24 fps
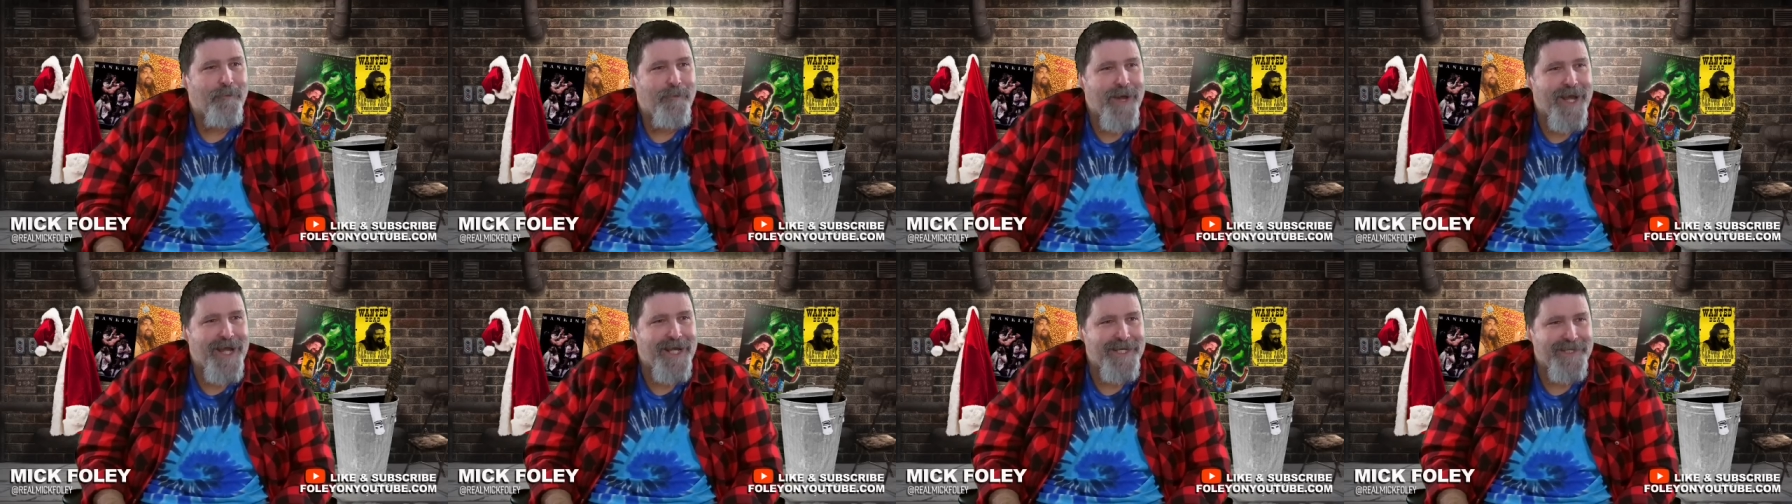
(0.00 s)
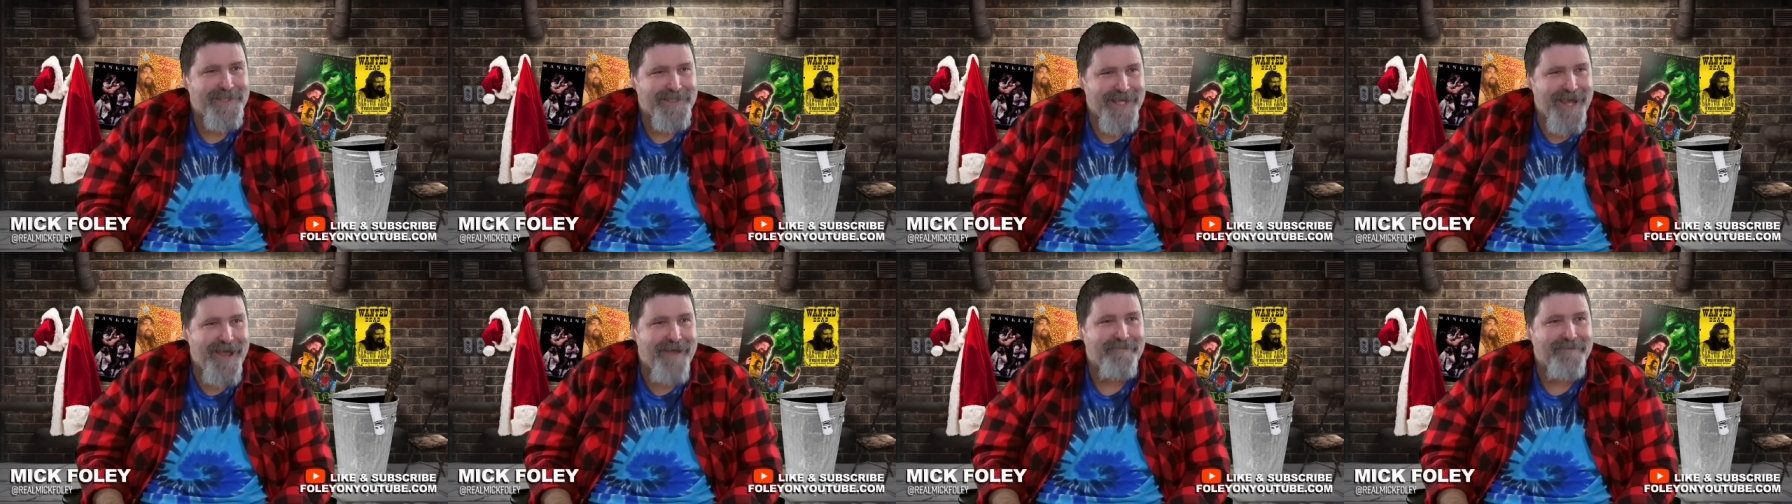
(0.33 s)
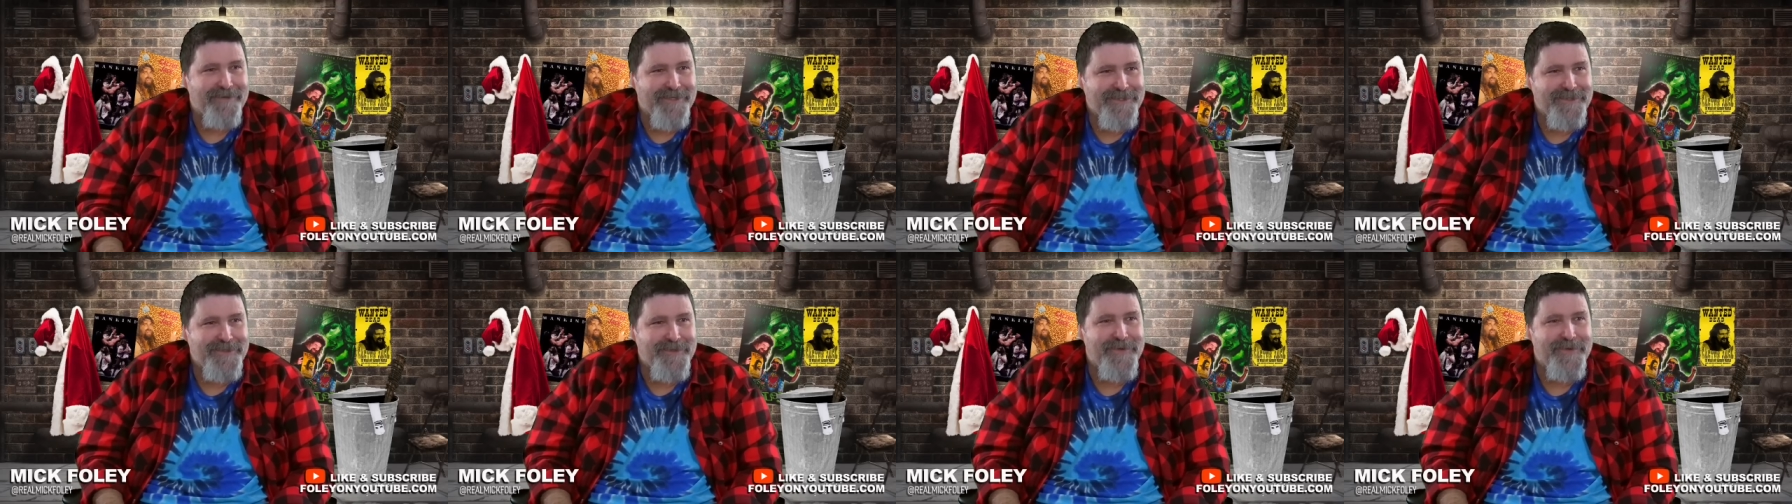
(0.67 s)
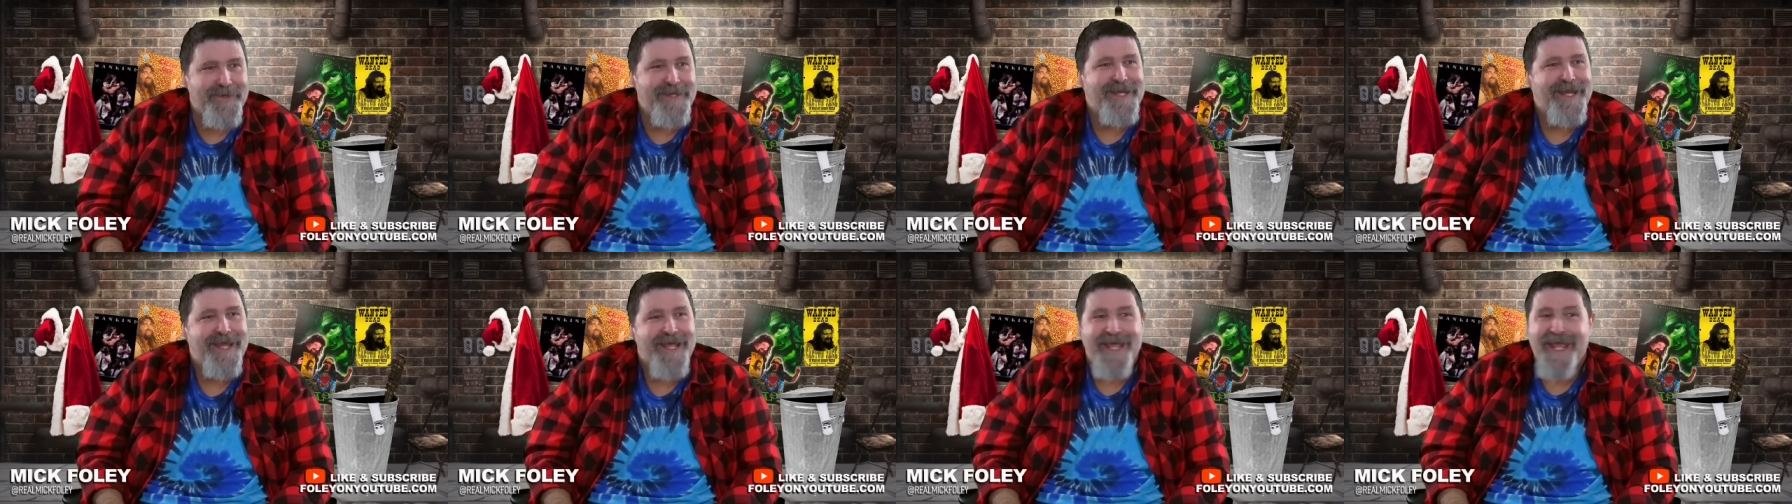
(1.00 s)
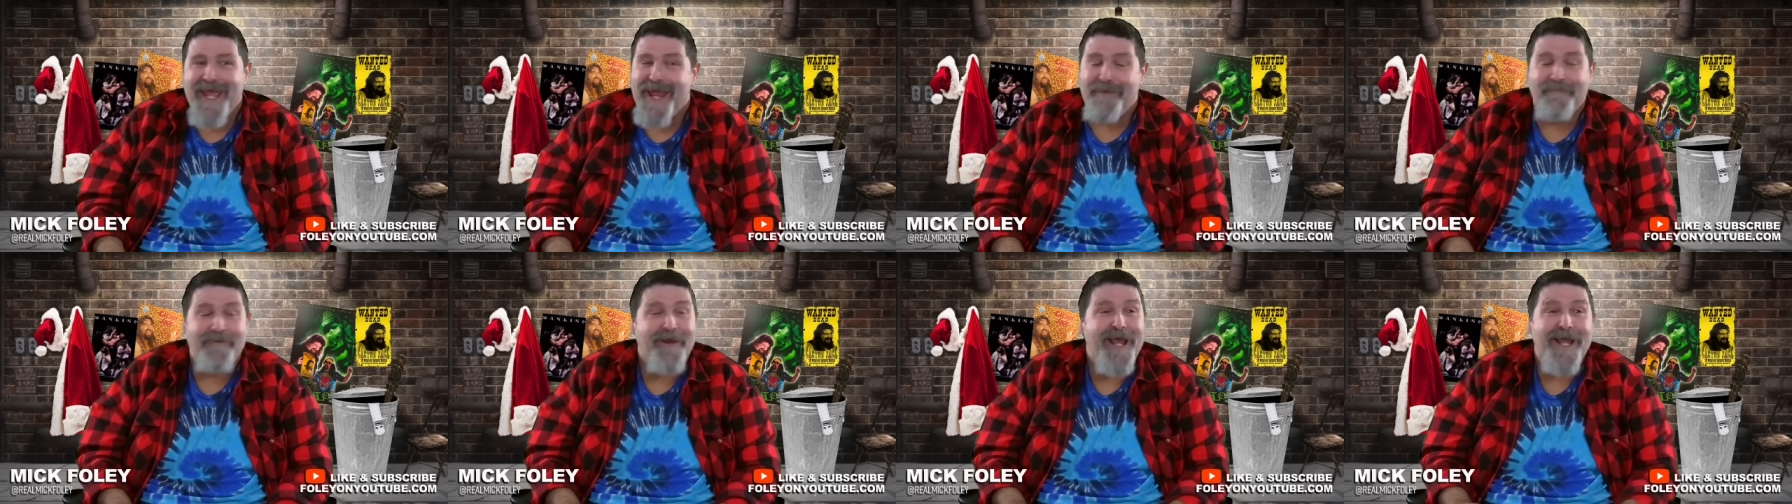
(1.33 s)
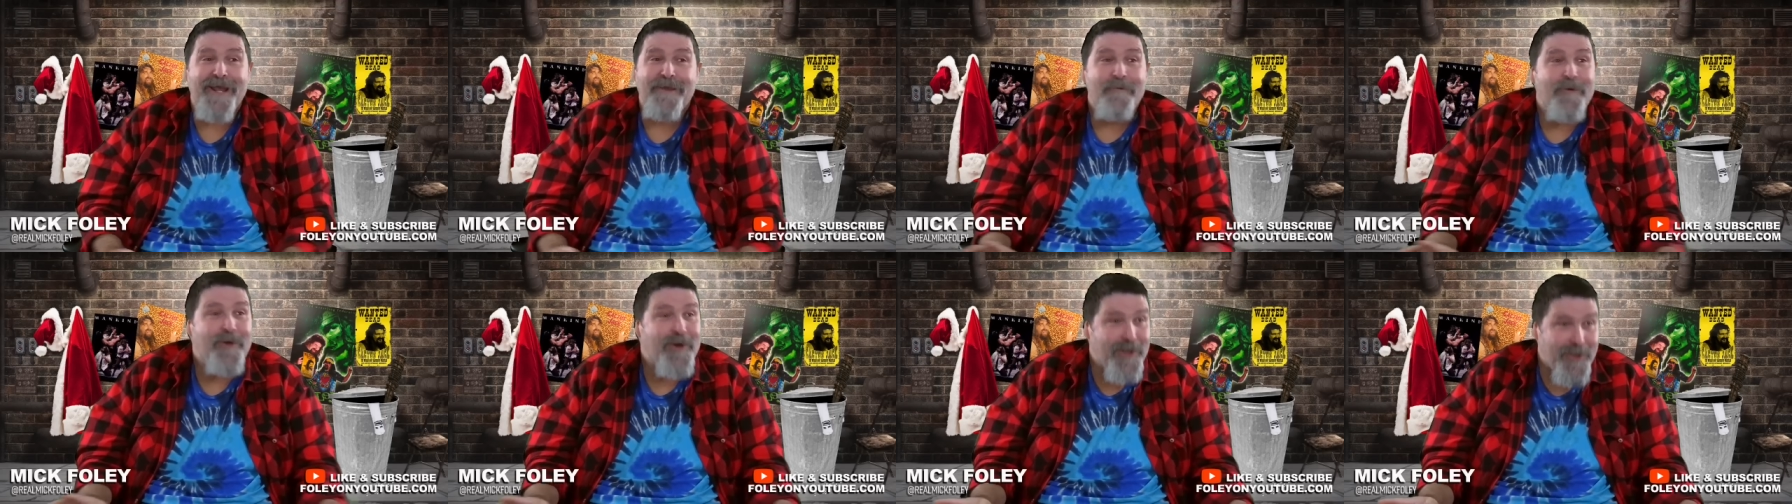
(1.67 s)
Randy Savage doing, and
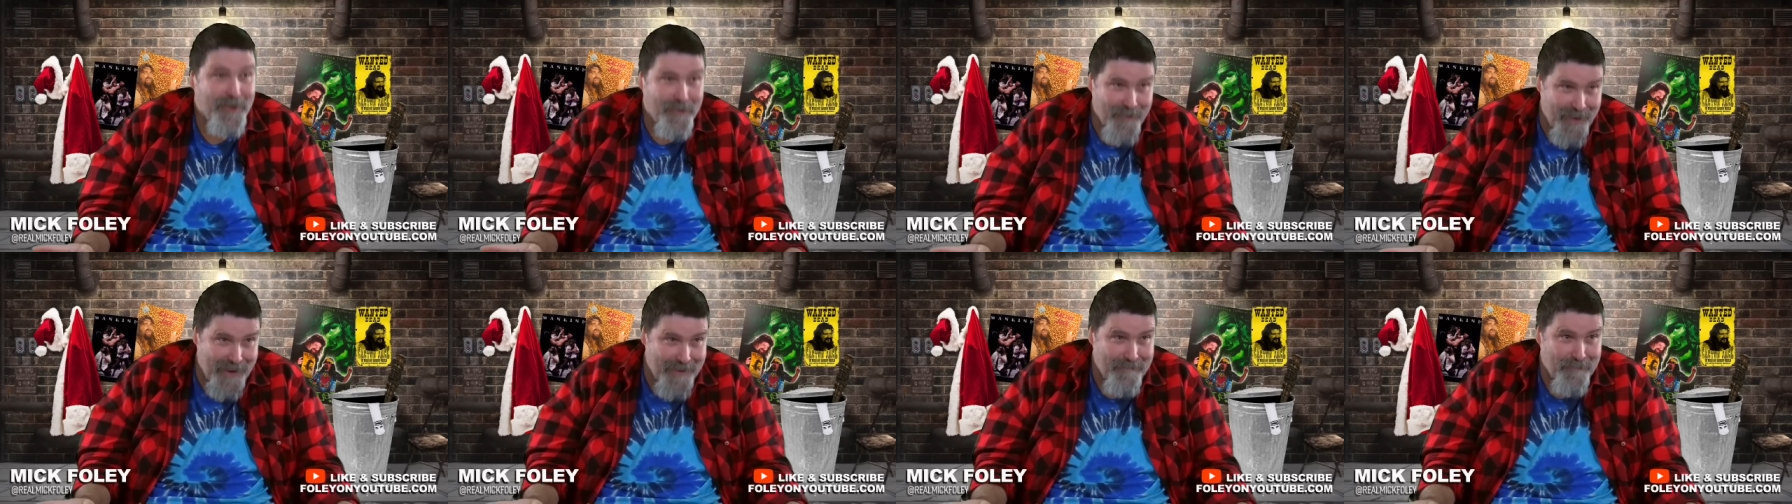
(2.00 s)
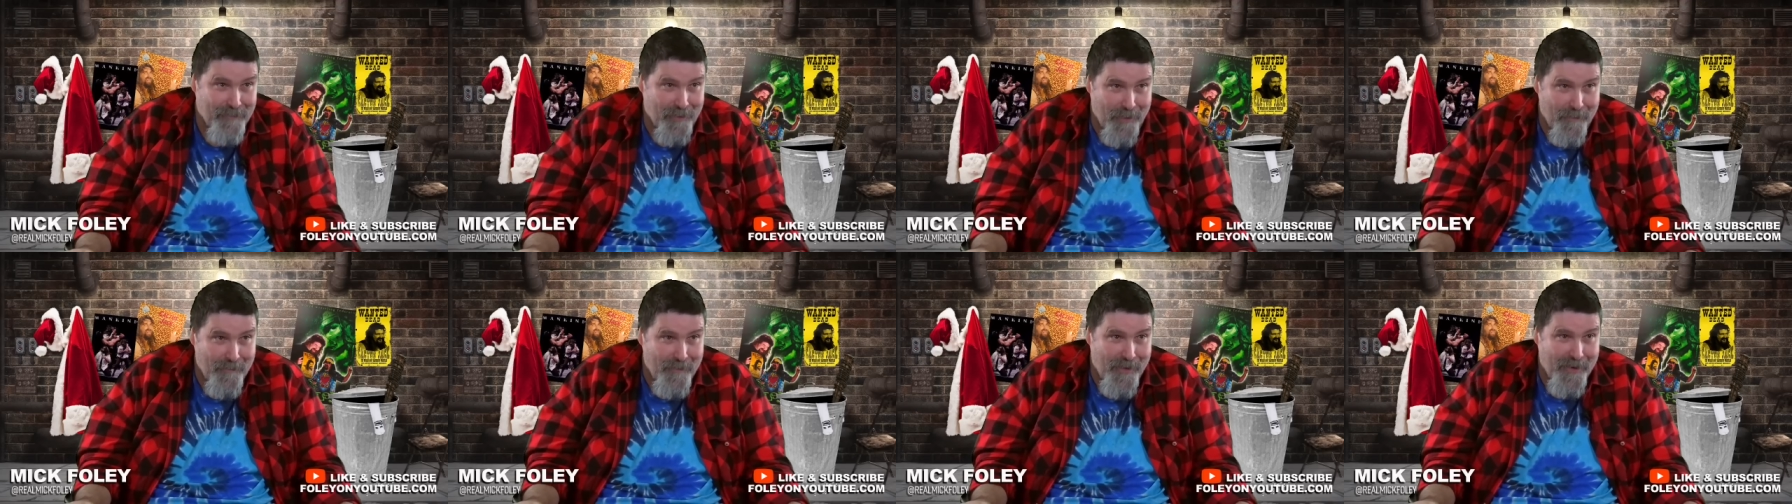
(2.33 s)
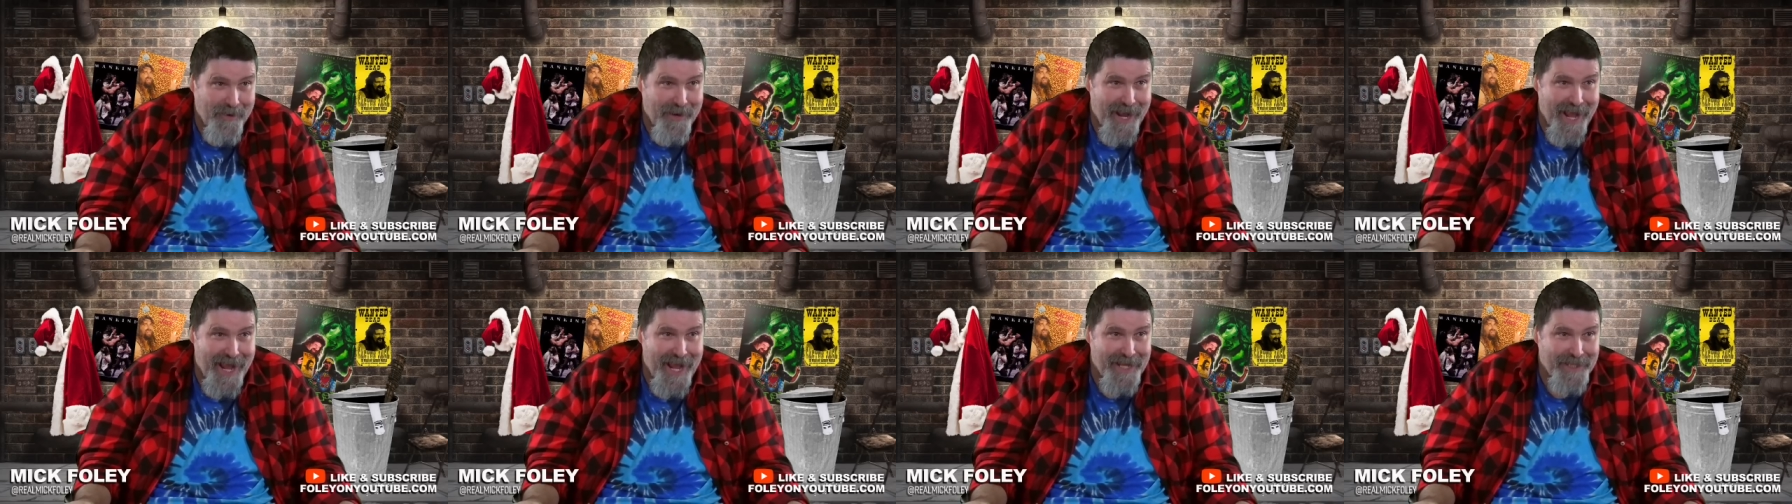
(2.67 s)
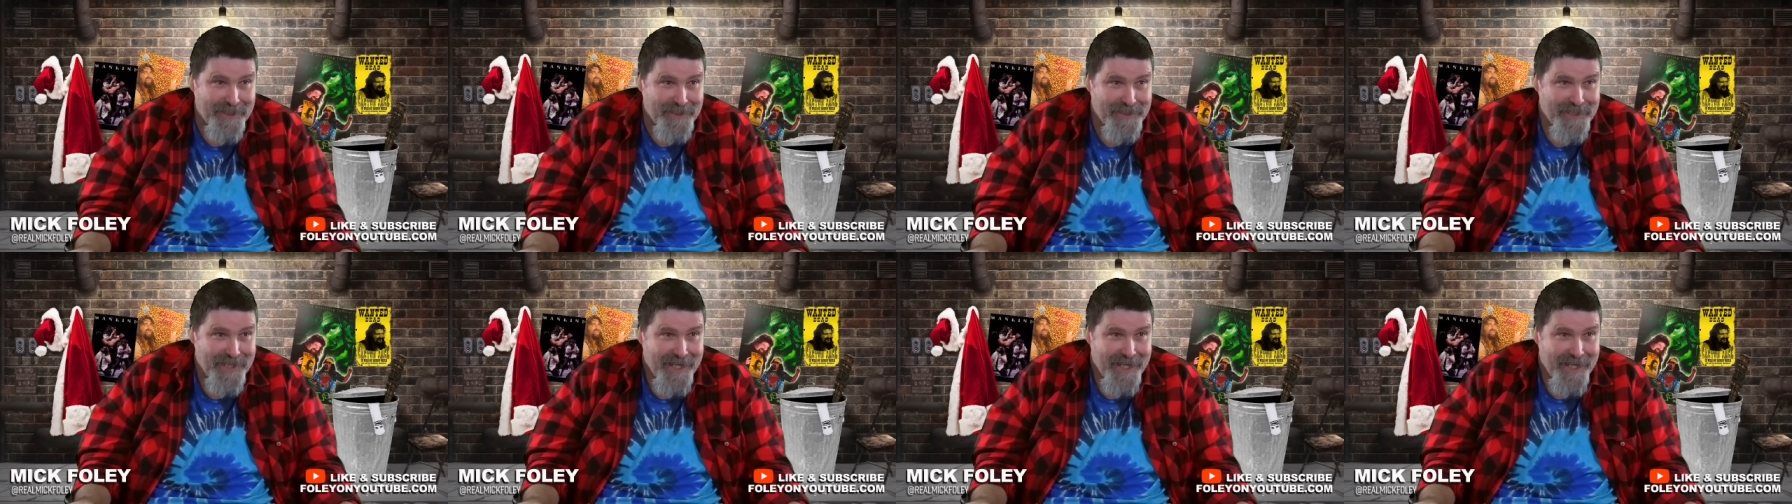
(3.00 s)
Randy, one of the great promo guys.